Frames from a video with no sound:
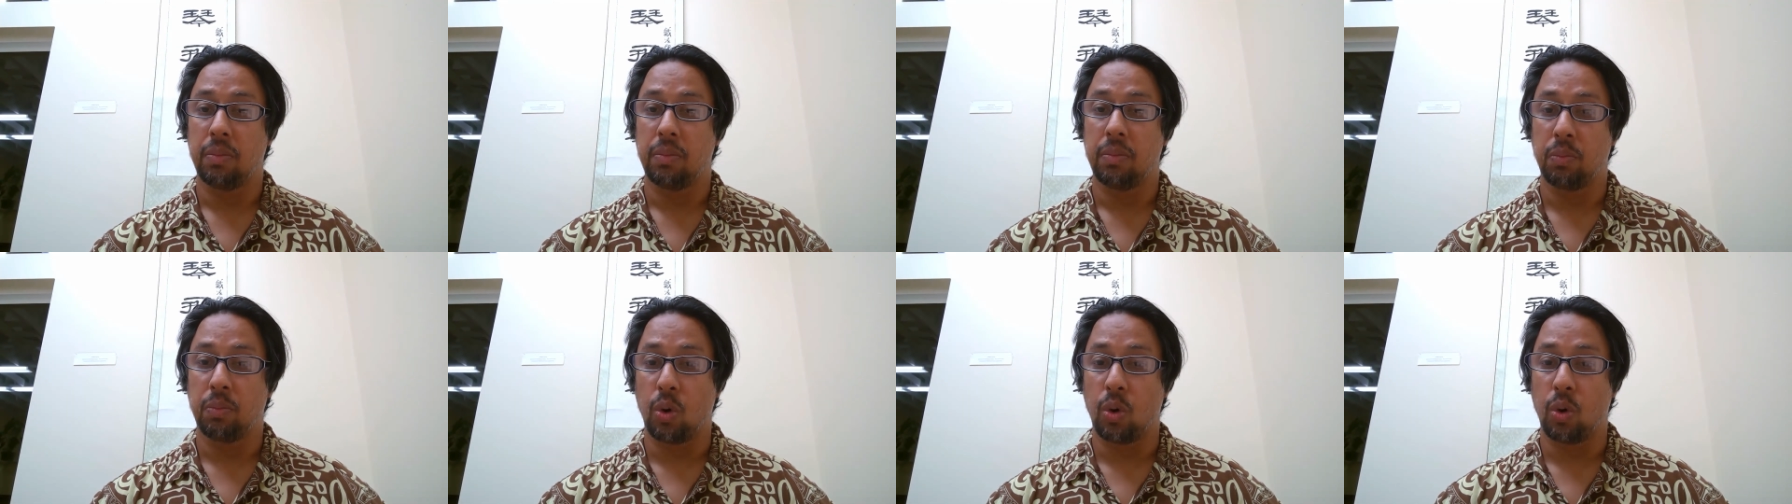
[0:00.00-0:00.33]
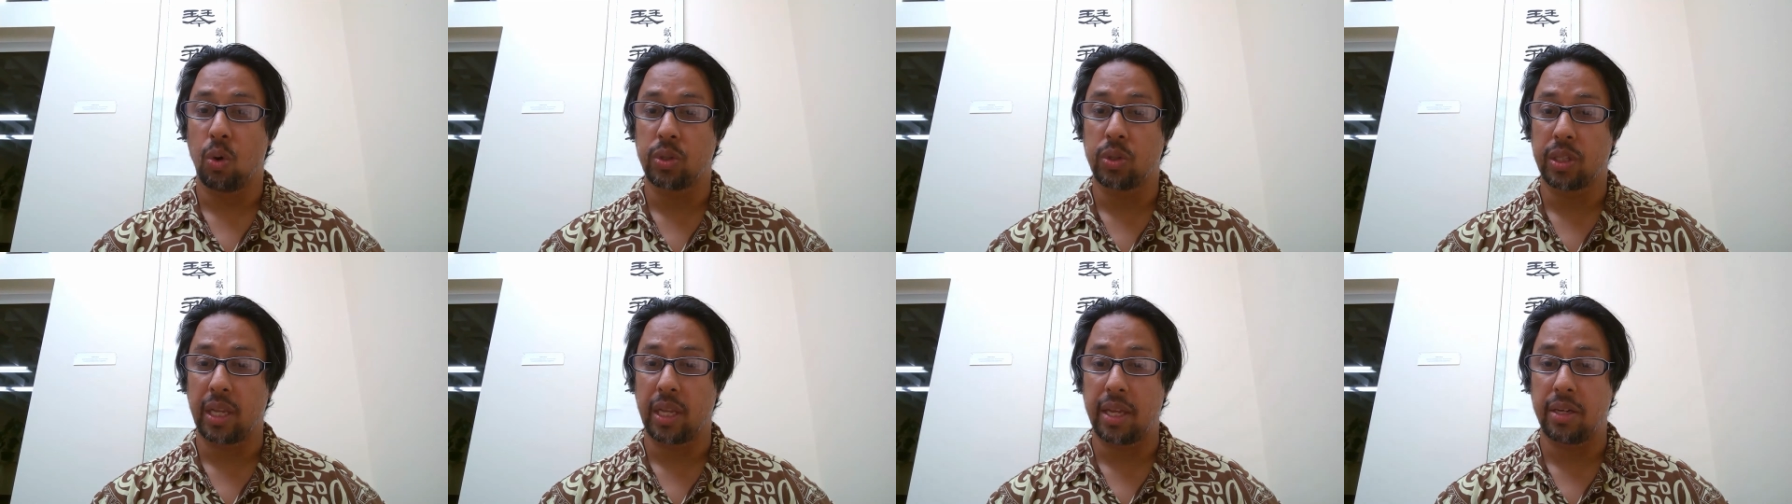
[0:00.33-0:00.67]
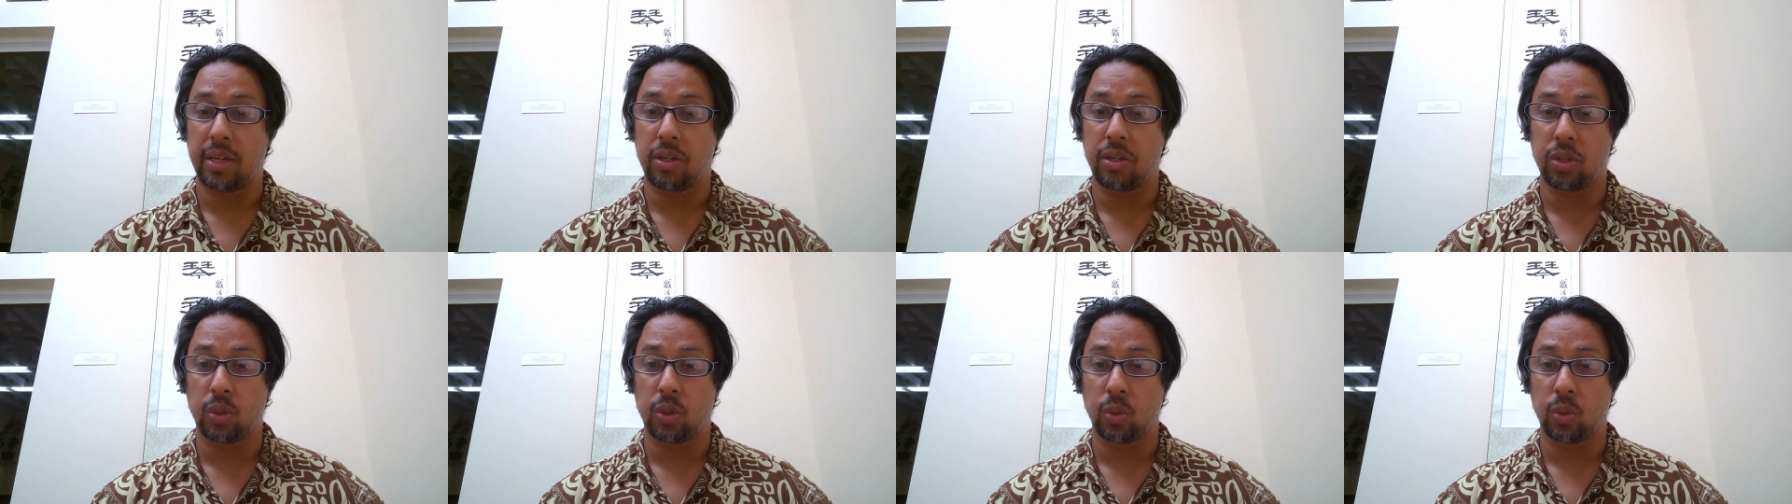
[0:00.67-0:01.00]
most
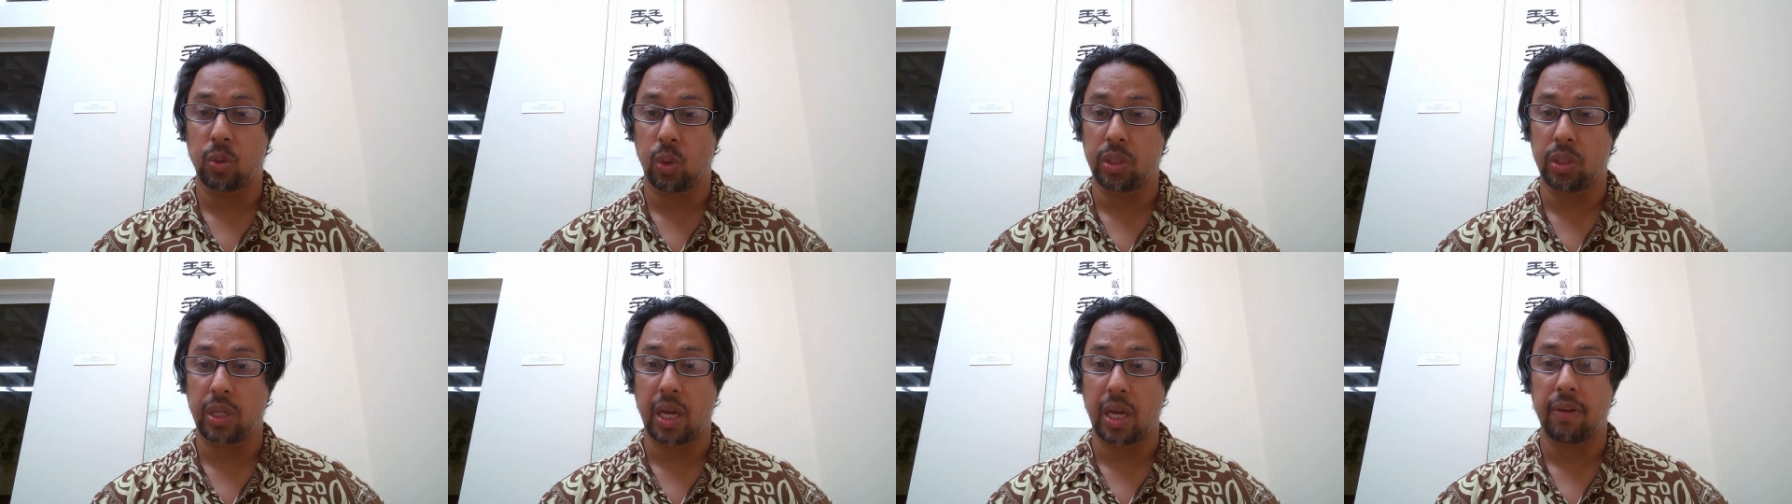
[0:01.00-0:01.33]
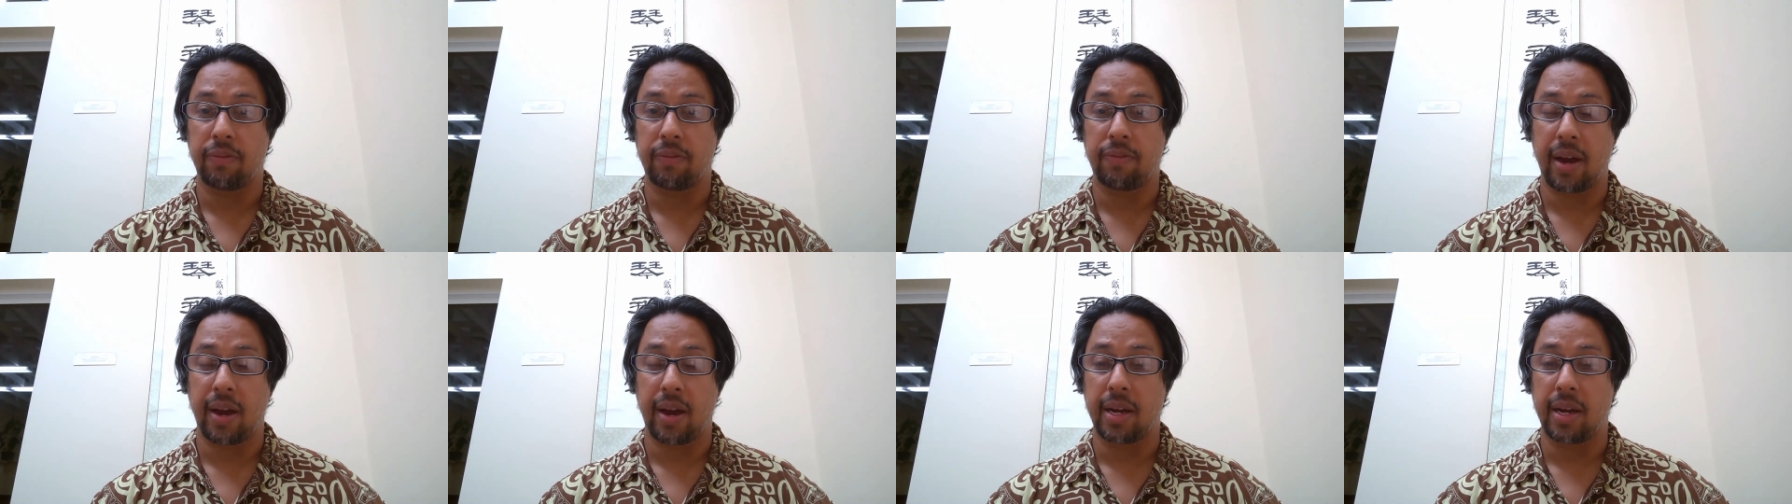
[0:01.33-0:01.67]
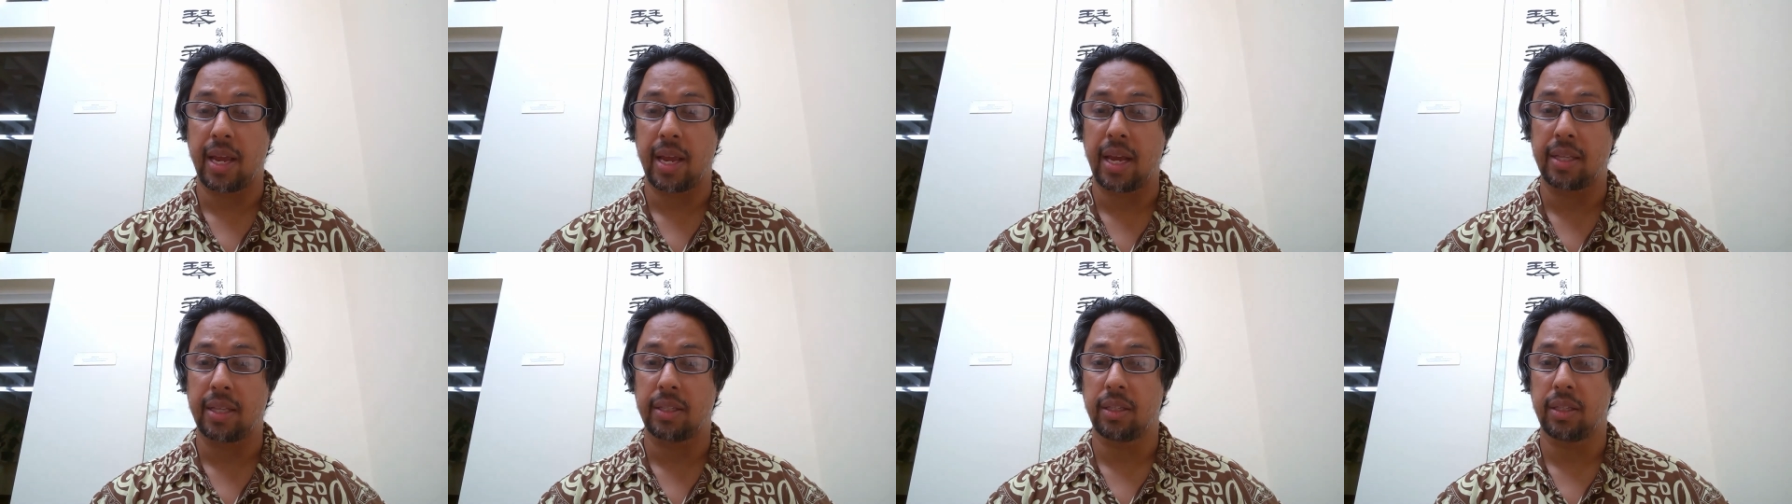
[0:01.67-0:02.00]
lenders will not
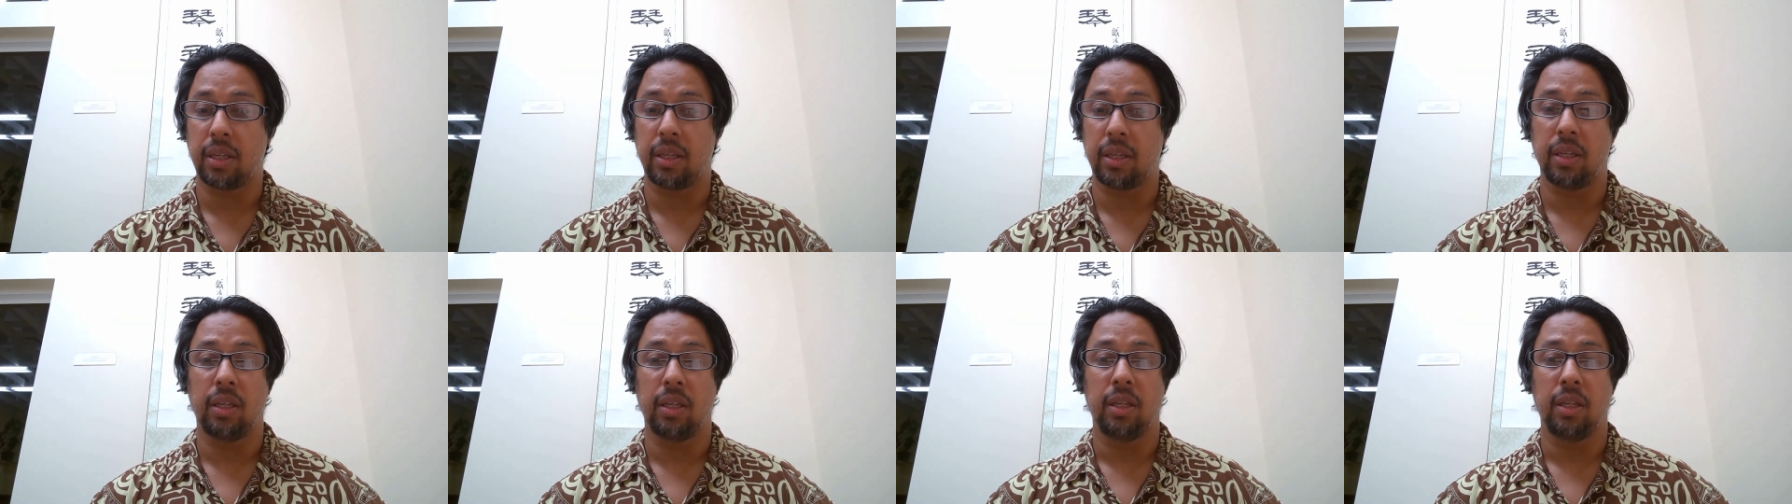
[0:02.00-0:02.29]
finance